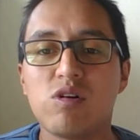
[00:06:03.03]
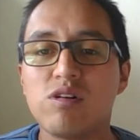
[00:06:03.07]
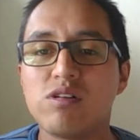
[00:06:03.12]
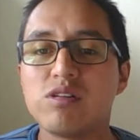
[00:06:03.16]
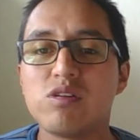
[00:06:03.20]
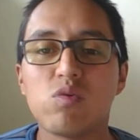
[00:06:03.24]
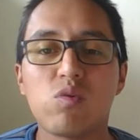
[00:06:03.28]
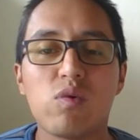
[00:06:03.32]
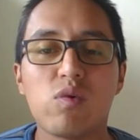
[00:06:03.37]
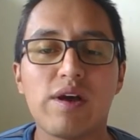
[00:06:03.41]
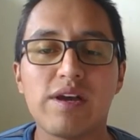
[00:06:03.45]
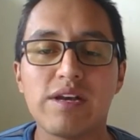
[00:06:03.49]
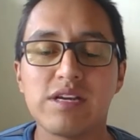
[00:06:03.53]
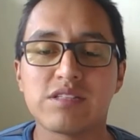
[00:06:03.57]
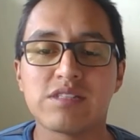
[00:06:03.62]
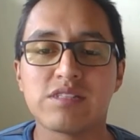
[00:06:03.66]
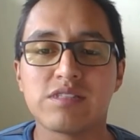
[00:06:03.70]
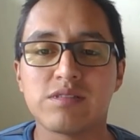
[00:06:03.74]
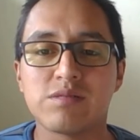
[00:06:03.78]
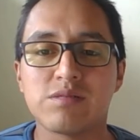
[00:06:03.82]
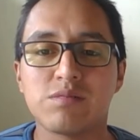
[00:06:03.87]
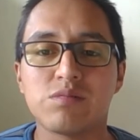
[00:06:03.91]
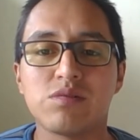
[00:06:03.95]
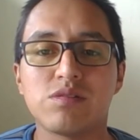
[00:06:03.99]
only one
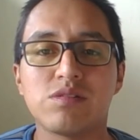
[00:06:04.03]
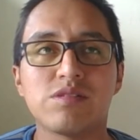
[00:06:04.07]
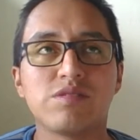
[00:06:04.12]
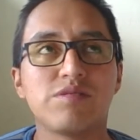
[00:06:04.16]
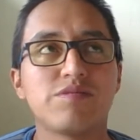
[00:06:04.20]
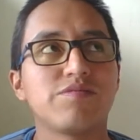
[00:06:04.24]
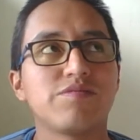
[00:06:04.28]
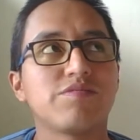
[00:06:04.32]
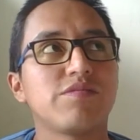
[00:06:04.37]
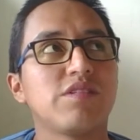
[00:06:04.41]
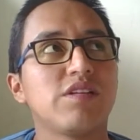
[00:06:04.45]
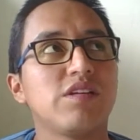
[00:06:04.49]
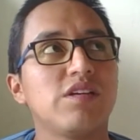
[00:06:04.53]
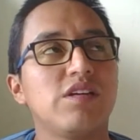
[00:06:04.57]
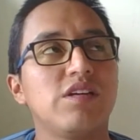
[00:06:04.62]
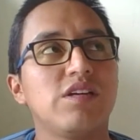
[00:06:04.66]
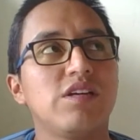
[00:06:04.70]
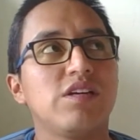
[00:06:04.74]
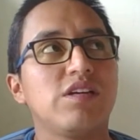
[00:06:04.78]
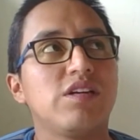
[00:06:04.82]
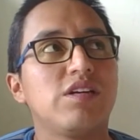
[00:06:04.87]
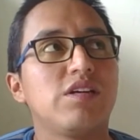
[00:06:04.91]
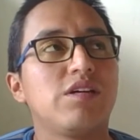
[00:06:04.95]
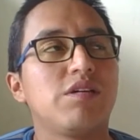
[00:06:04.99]
example.
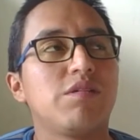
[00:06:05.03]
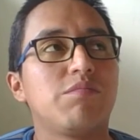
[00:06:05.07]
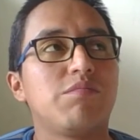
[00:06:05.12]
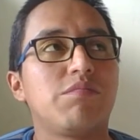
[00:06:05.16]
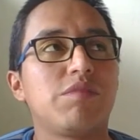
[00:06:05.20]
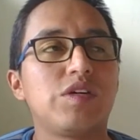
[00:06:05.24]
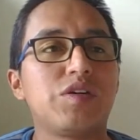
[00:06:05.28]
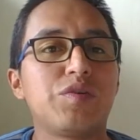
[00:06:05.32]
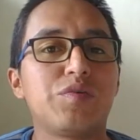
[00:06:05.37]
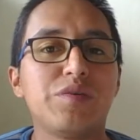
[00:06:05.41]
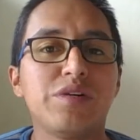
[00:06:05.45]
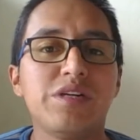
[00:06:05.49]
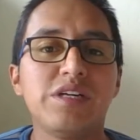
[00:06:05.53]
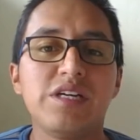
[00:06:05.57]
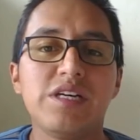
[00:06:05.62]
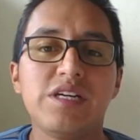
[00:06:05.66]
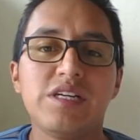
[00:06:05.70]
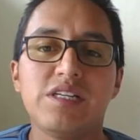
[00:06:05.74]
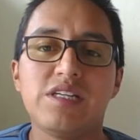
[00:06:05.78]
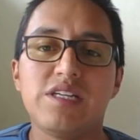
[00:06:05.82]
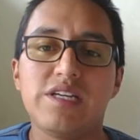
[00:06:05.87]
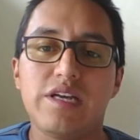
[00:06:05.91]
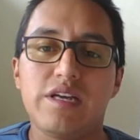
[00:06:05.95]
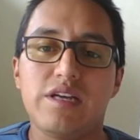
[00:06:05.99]

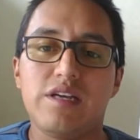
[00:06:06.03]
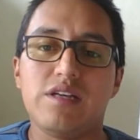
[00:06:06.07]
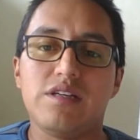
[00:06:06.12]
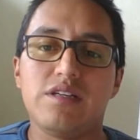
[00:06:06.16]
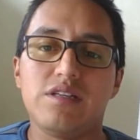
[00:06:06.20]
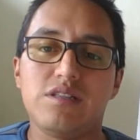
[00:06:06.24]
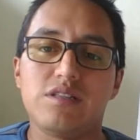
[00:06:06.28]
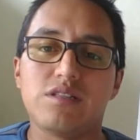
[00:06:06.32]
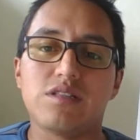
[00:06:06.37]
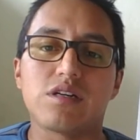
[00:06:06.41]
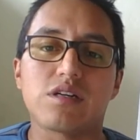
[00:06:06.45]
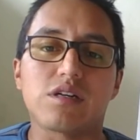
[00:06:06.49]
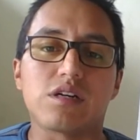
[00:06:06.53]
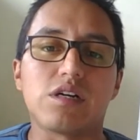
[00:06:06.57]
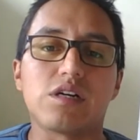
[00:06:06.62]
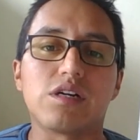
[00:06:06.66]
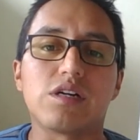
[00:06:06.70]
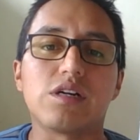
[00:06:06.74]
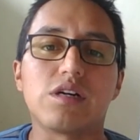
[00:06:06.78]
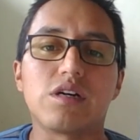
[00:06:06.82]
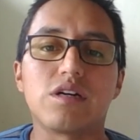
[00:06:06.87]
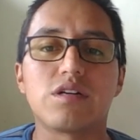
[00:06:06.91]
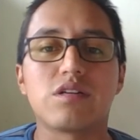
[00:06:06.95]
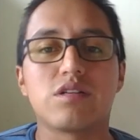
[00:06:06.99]
Maria is a
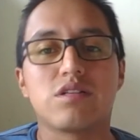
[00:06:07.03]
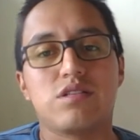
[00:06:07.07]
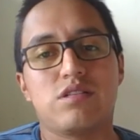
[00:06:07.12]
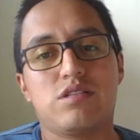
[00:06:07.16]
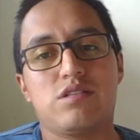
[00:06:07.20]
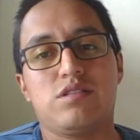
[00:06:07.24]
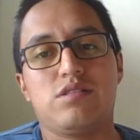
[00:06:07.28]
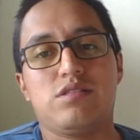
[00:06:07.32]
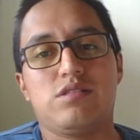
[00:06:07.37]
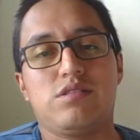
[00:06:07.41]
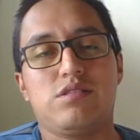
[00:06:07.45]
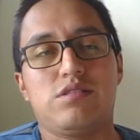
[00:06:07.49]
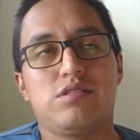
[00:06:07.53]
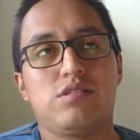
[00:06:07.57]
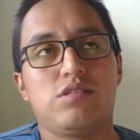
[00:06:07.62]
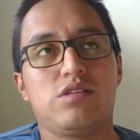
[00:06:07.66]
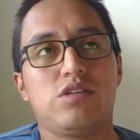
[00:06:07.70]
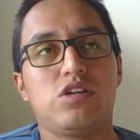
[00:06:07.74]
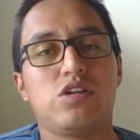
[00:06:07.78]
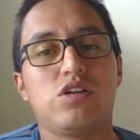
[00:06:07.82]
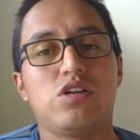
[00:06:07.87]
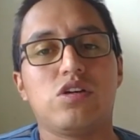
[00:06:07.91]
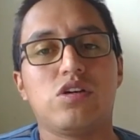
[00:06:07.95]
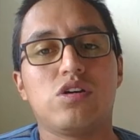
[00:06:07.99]
girl
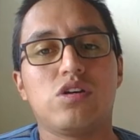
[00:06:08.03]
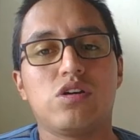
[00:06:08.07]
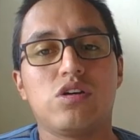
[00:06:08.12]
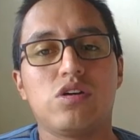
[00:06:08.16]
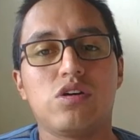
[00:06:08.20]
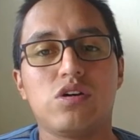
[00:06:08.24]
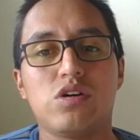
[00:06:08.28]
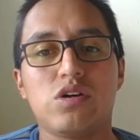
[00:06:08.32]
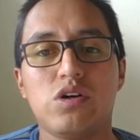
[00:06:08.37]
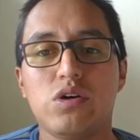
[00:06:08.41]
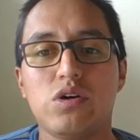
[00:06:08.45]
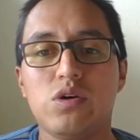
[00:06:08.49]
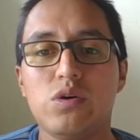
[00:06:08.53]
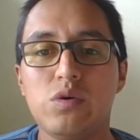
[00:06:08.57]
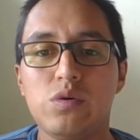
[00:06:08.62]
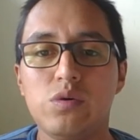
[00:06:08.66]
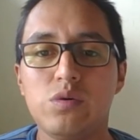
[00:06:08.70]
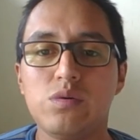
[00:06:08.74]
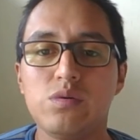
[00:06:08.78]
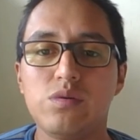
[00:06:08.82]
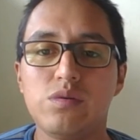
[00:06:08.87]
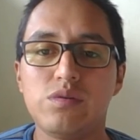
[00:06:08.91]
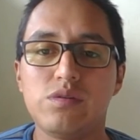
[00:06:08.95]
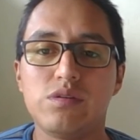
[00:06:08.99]

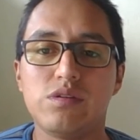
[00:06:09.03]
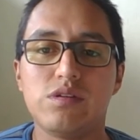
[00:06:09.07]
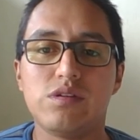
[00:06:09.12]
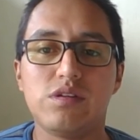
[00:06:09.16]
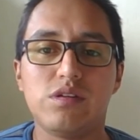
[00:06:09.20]
who